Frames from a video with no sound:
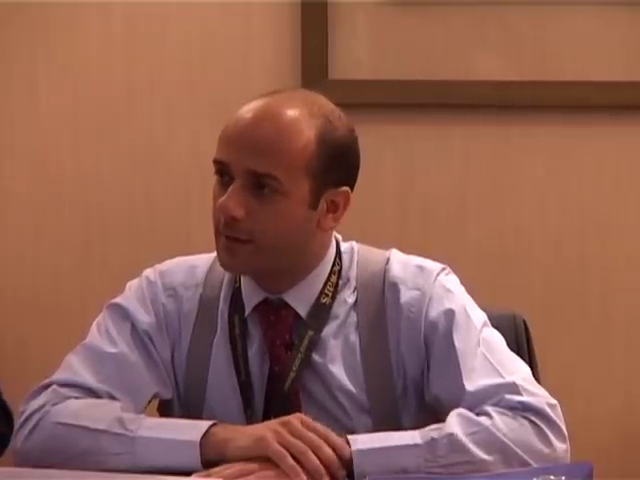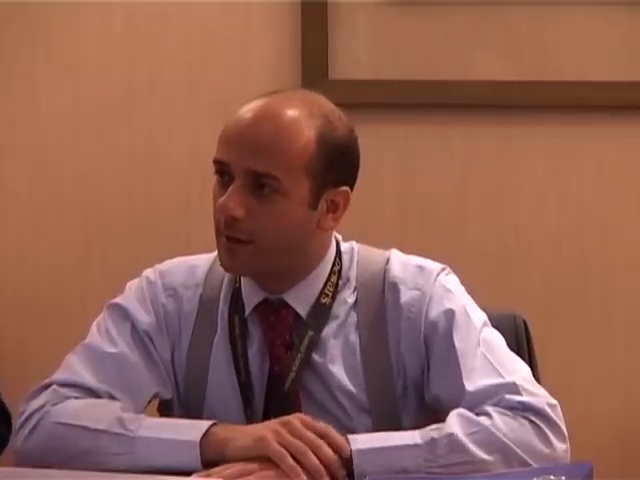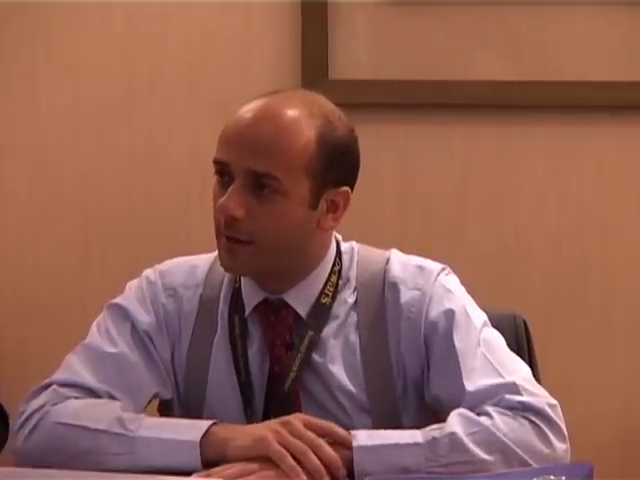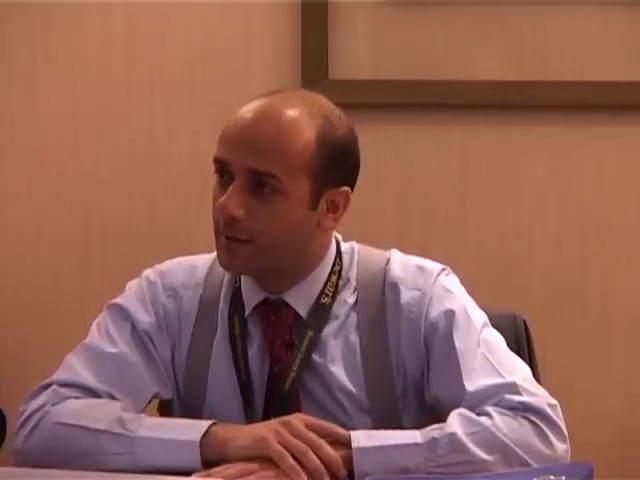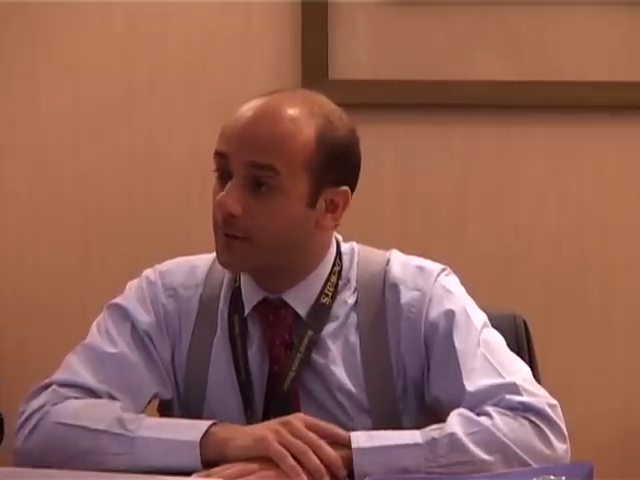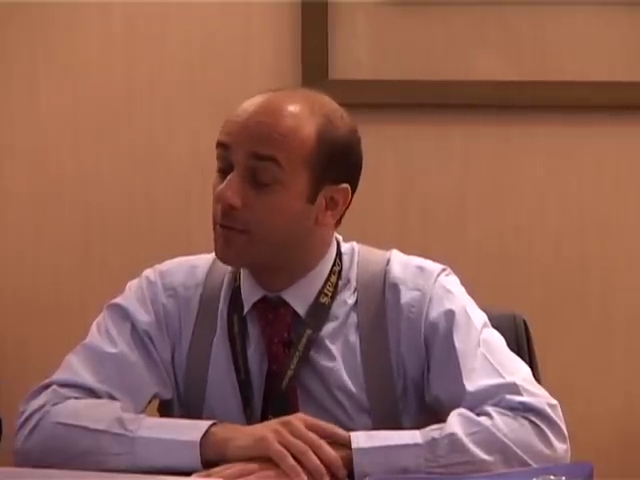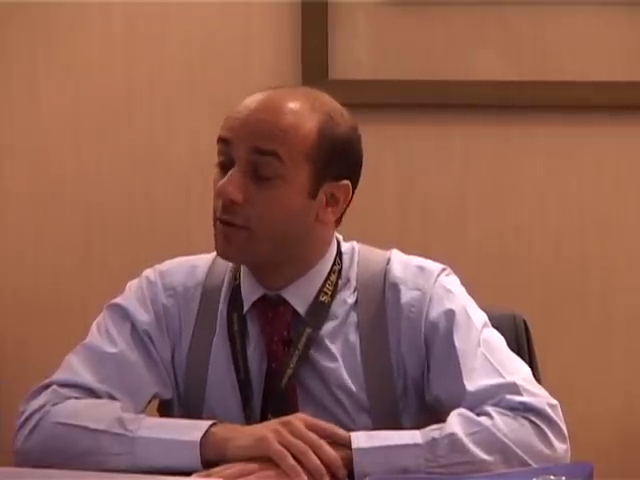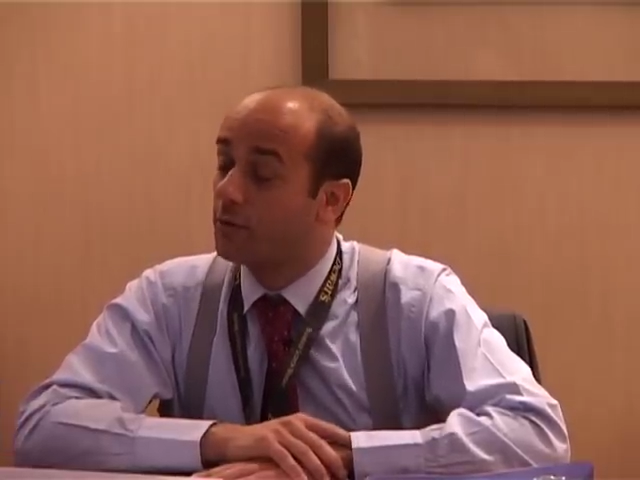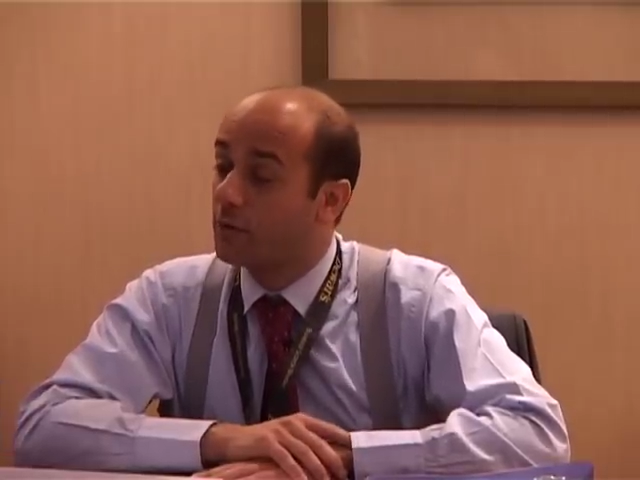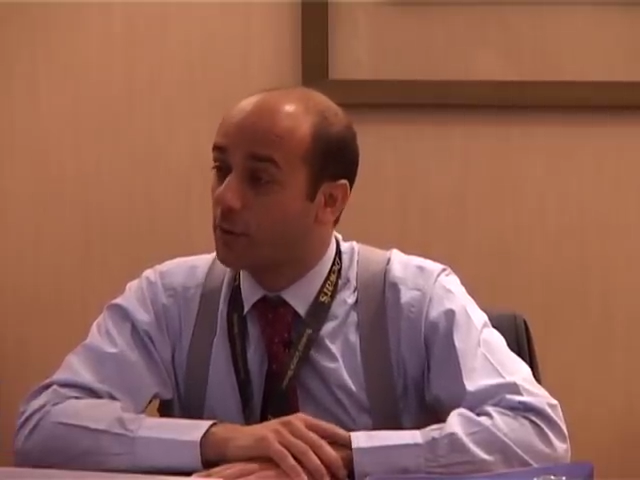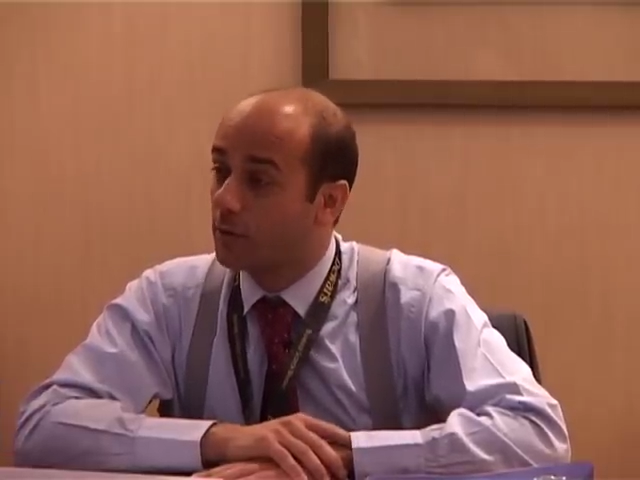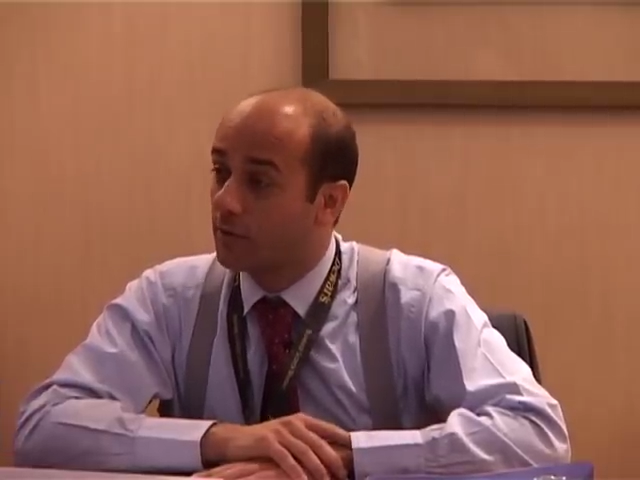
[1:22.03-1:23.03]
uh,
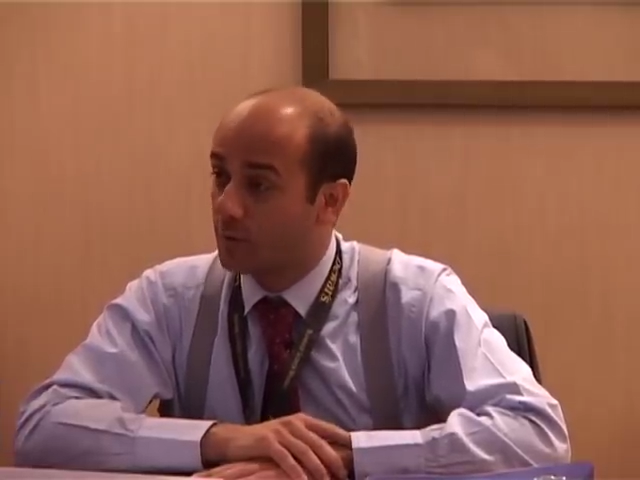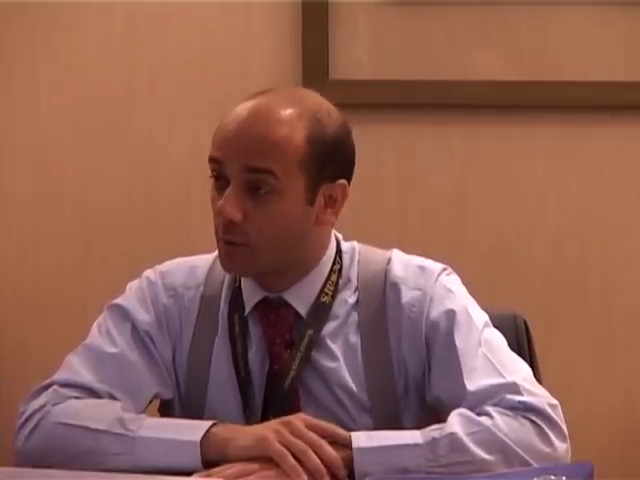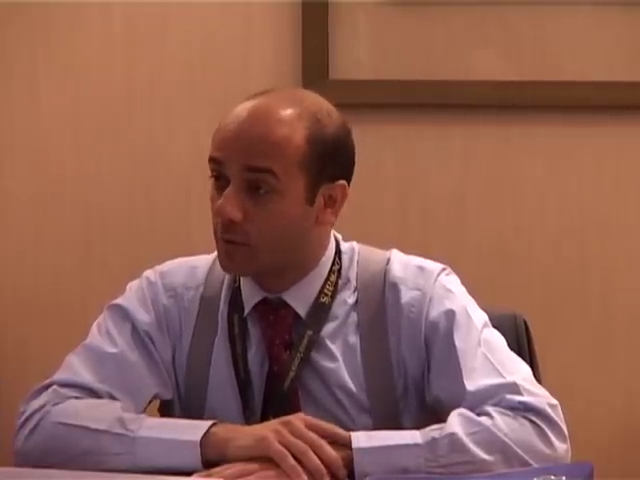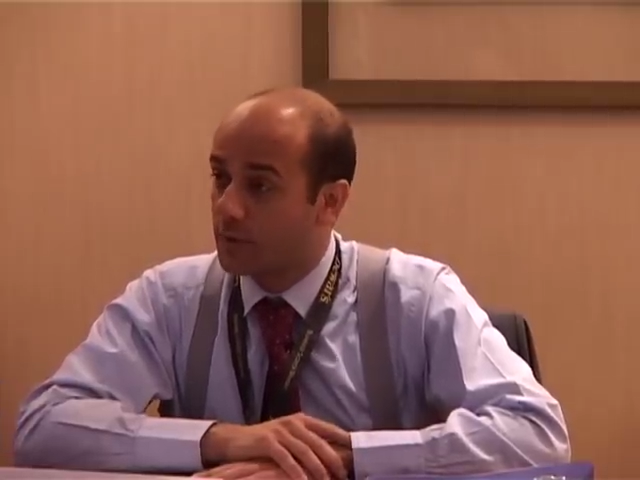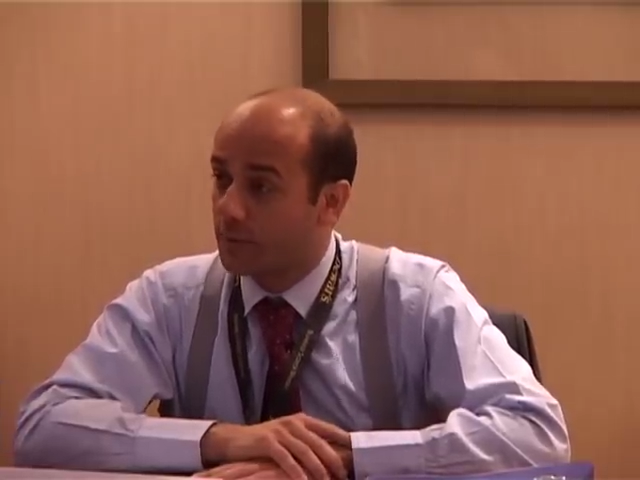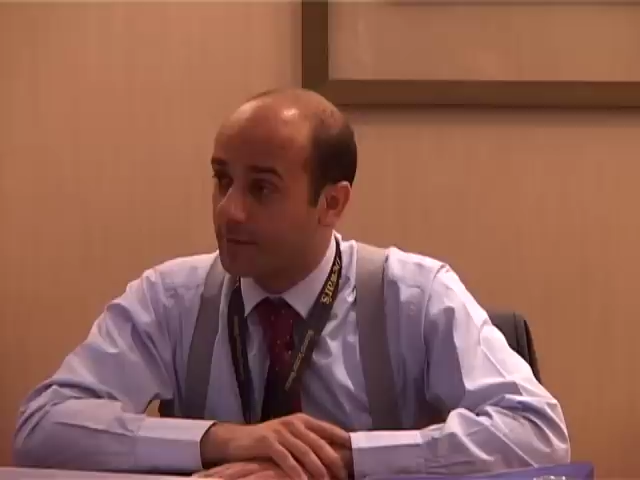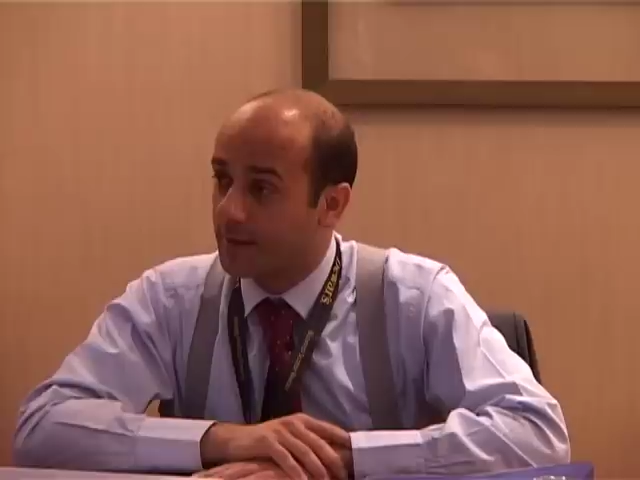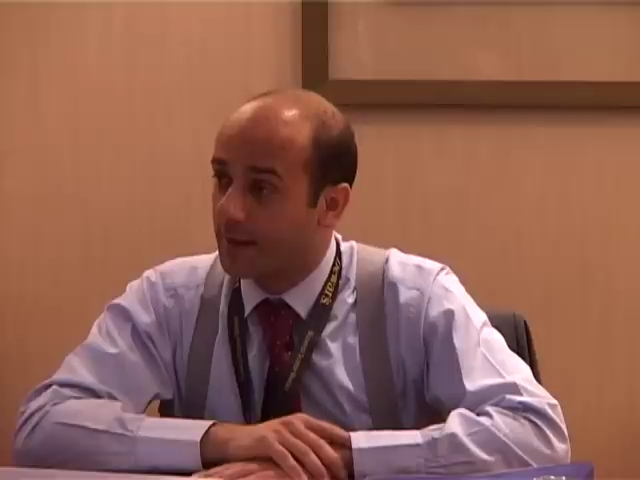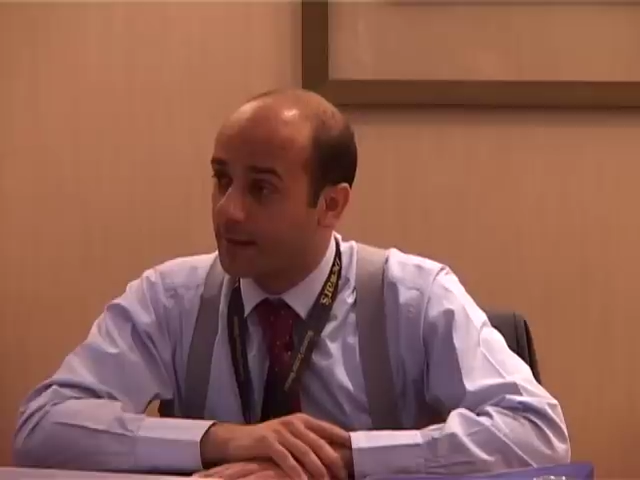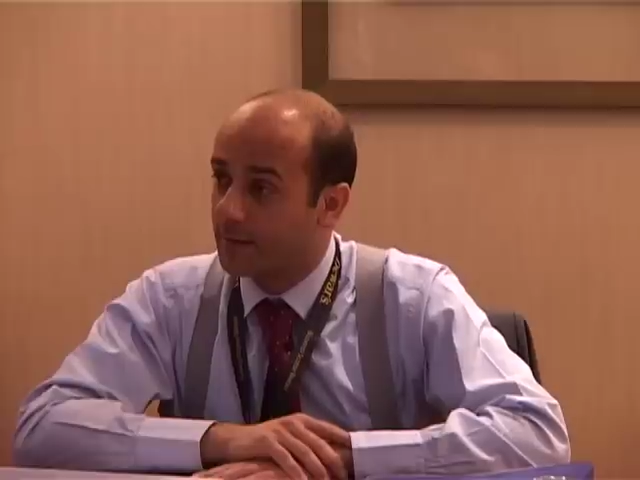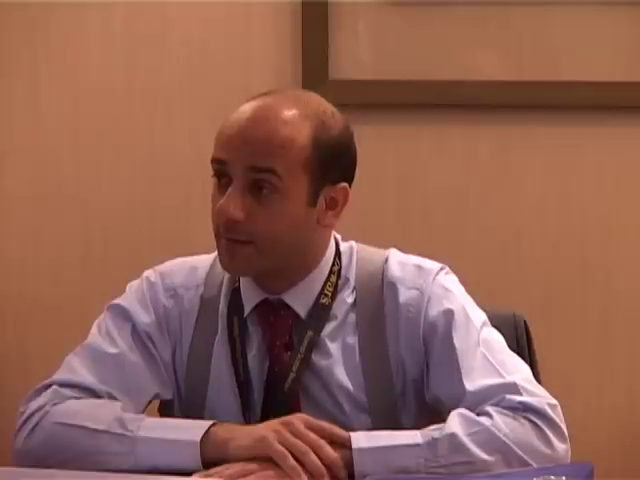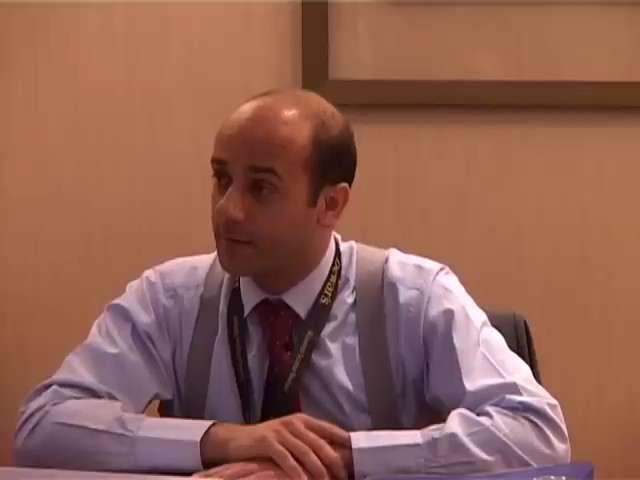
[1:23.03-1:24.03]
WTO dispute settlement
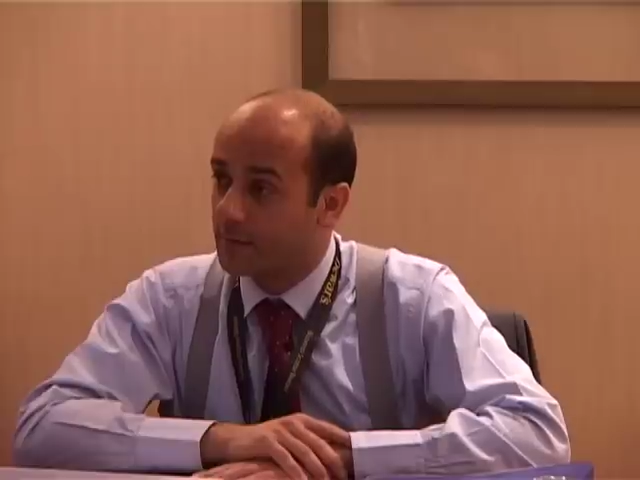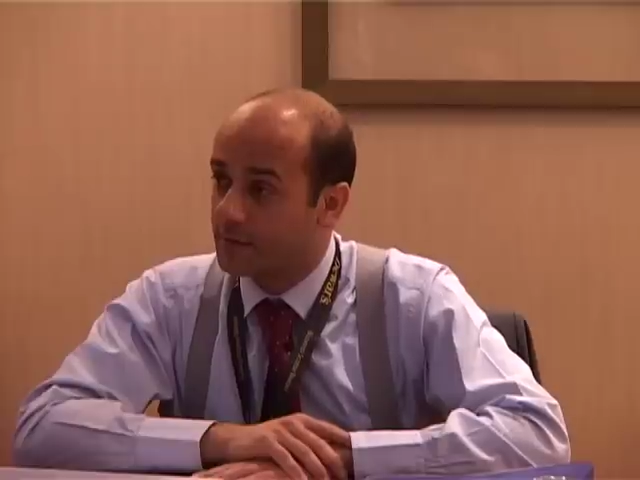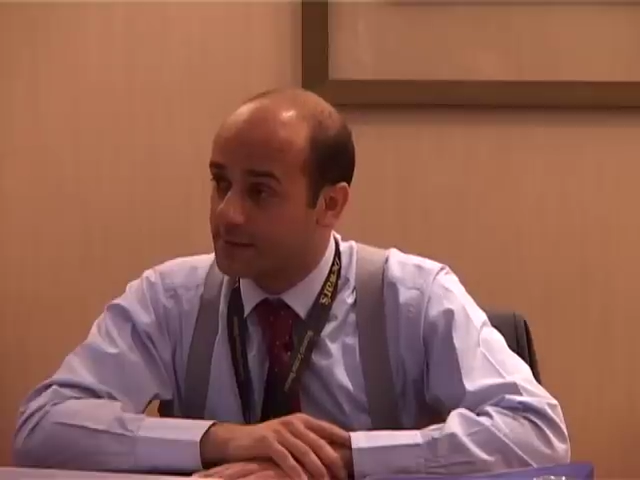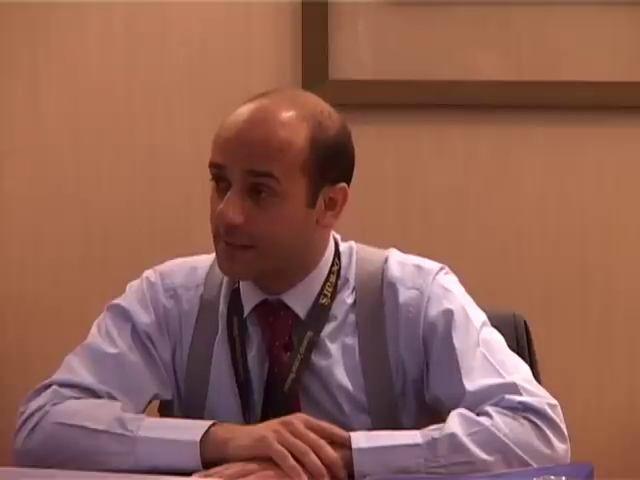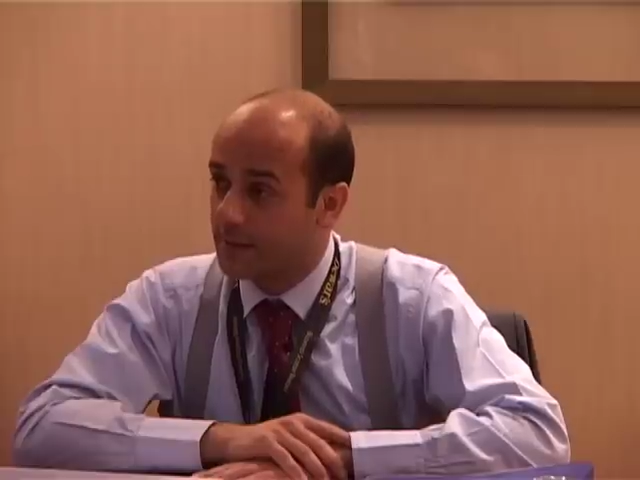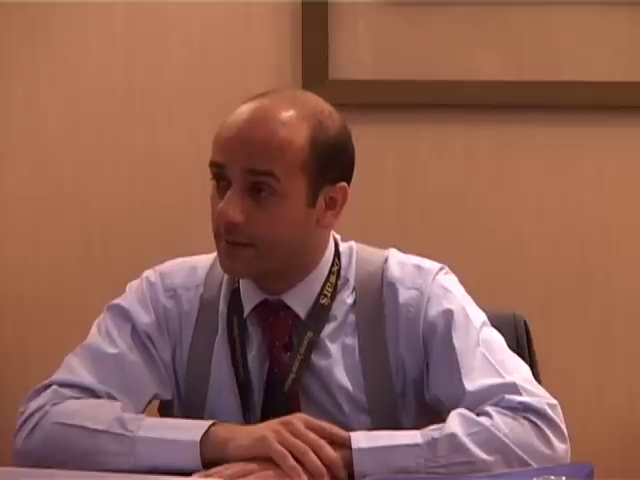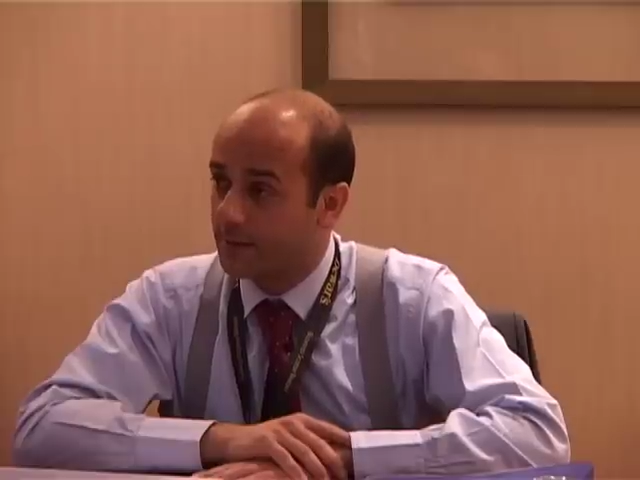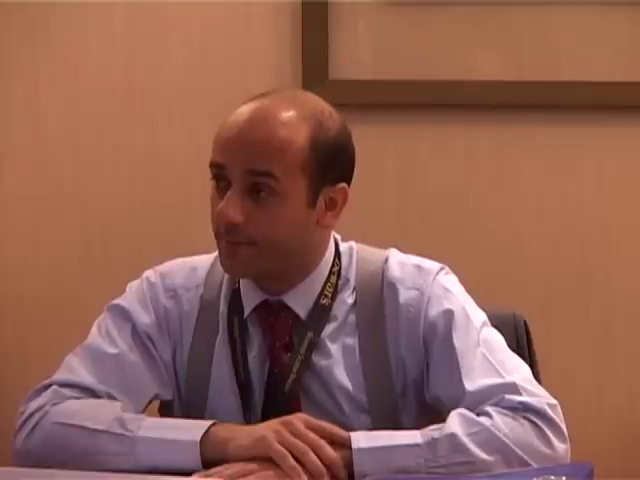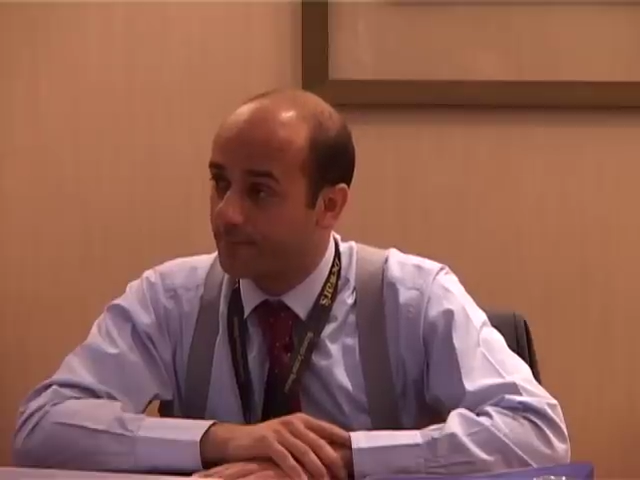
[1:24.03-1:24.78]
cases in particular.